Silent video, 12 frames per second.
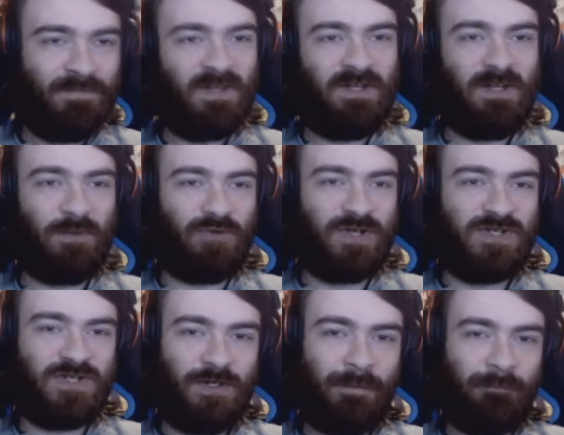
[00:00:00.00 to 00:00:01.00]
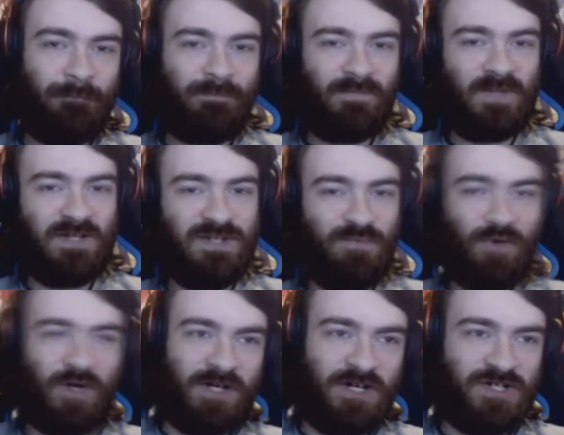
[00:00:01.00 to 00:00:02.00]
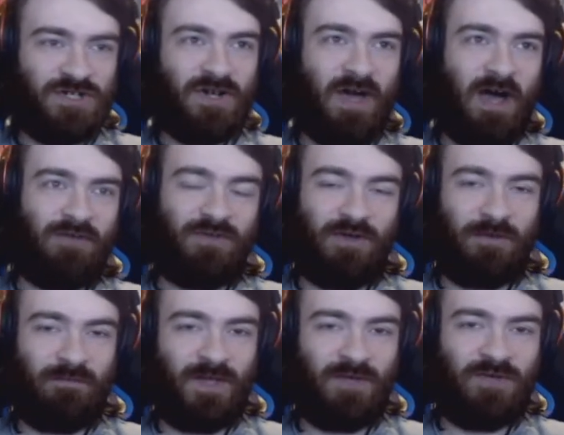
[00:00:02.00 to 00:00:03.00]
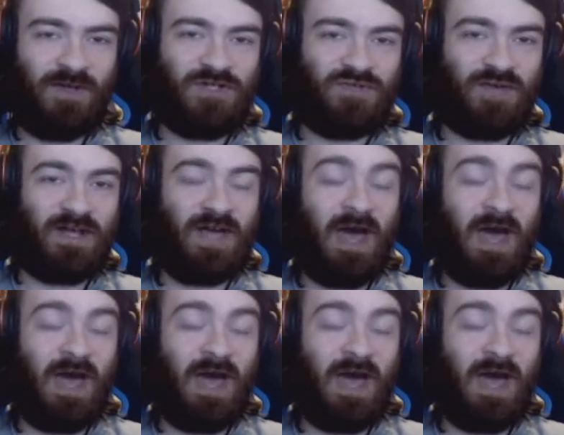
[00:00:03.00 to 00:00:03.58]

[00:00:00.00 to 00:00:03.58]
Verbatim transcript: Liquid Crystal, Team Rocket Edition after Adventures Red.